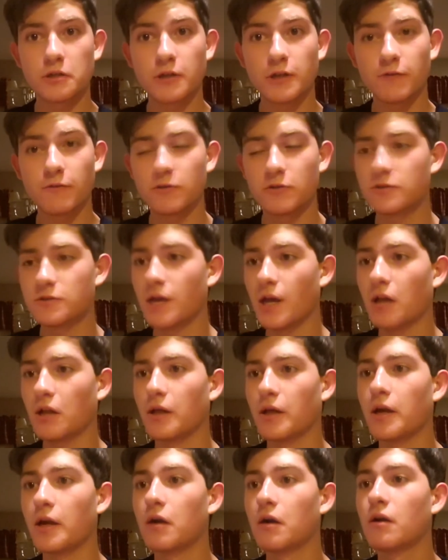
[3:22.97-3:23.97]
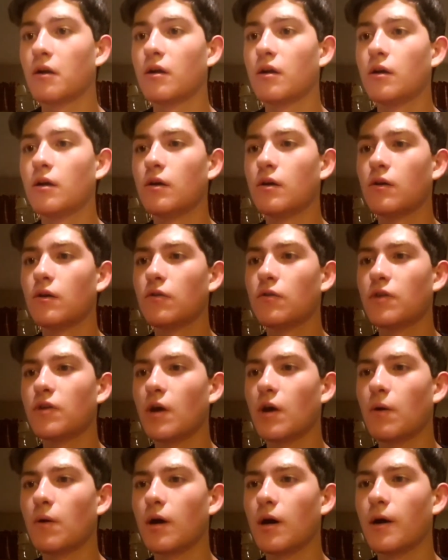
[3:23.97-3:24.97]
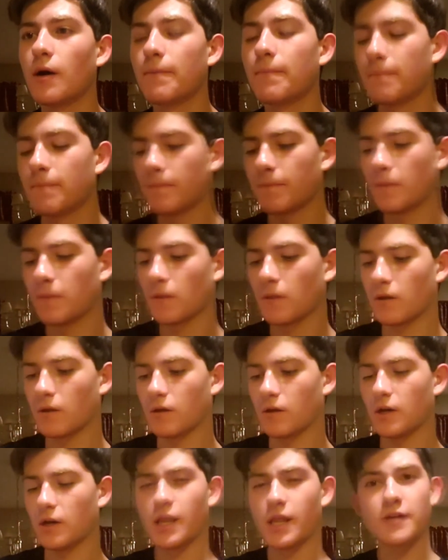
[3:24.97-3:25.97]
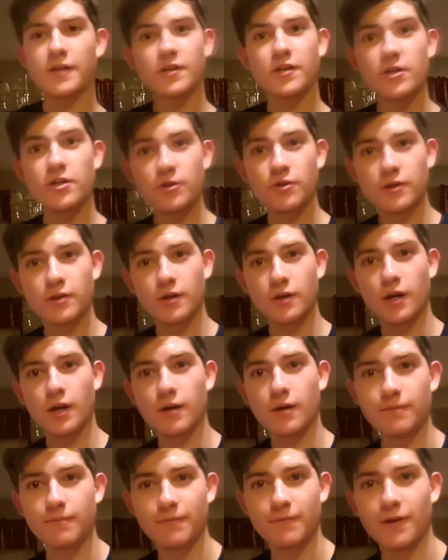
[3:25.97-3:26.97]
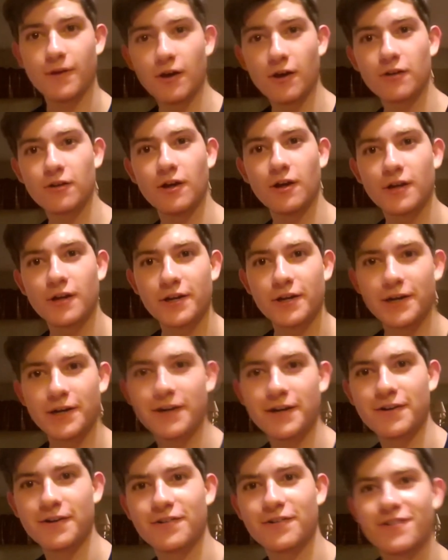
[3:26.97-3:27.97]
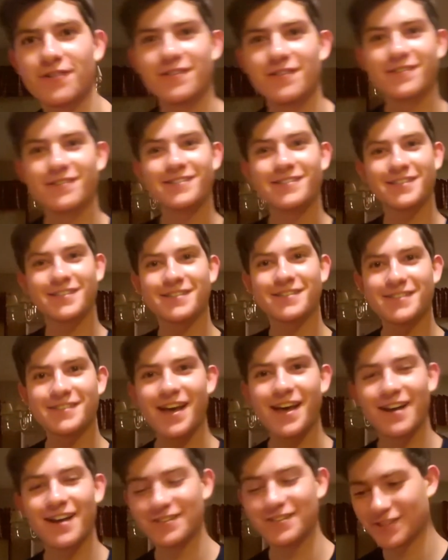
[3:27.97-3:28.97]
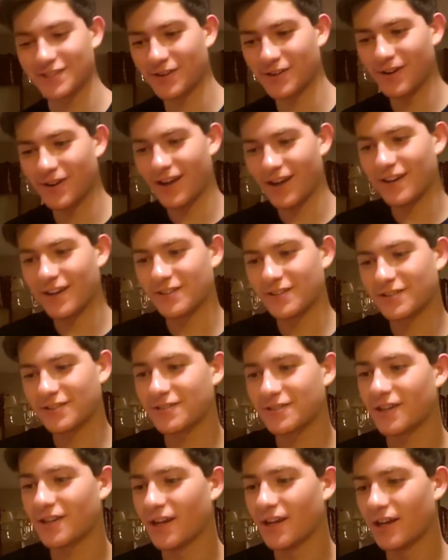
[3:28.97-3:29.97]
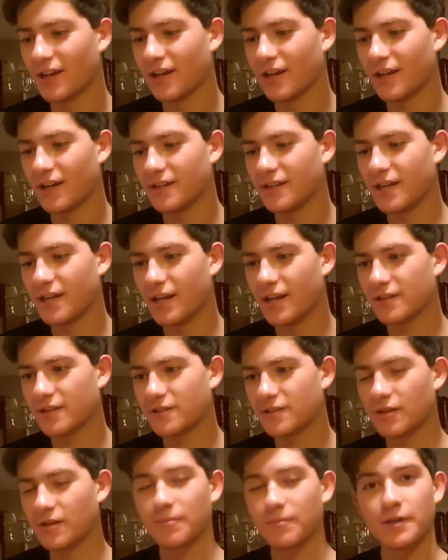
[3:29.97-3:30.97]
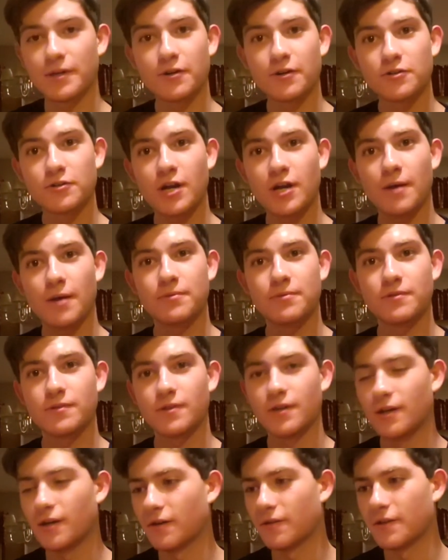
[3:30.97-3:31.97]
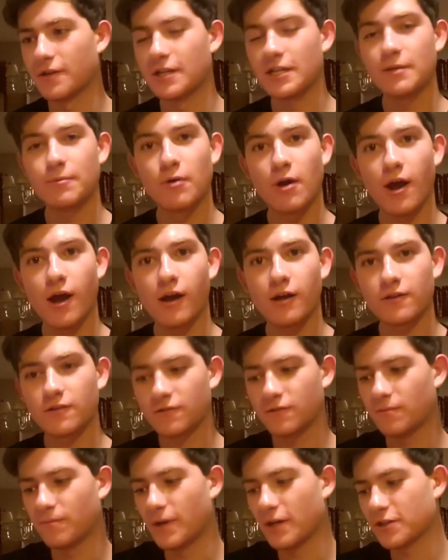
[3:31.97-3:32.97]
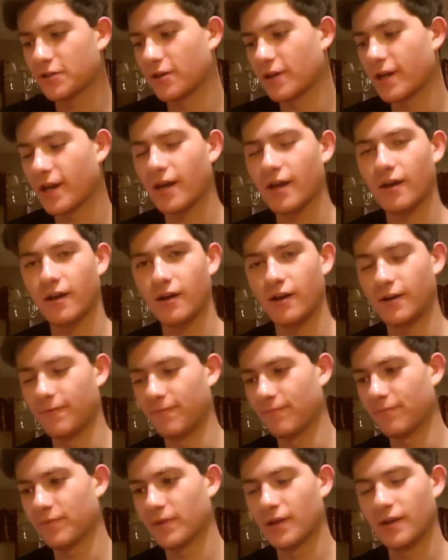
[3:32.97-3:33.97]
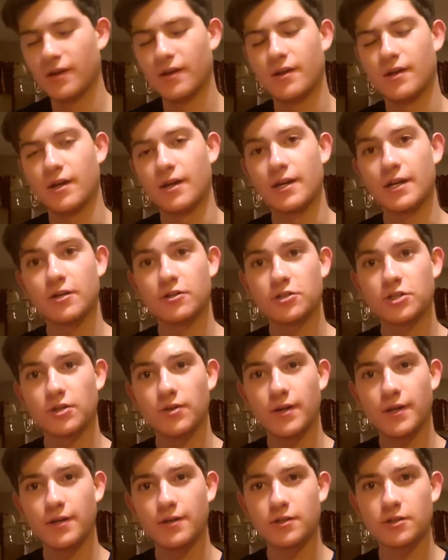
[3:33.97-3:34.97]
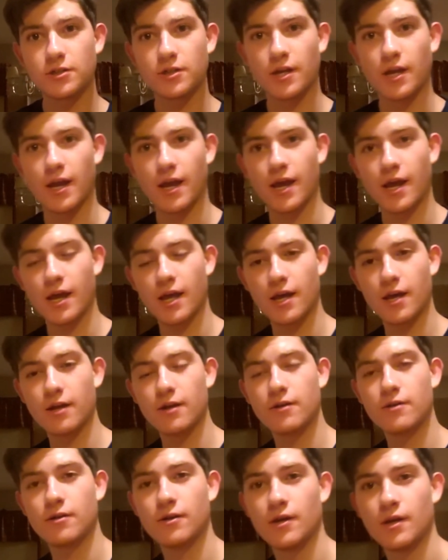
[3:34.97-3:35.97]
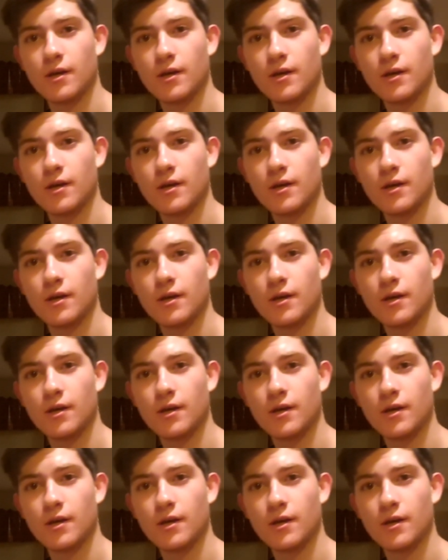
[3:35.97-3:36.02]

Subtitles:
definitely use that later. So, that's how you can unclog your ears. It's as easy as that. Just go ahead and just take some eardrops, the Debrox. Make sure to get an ear syringe and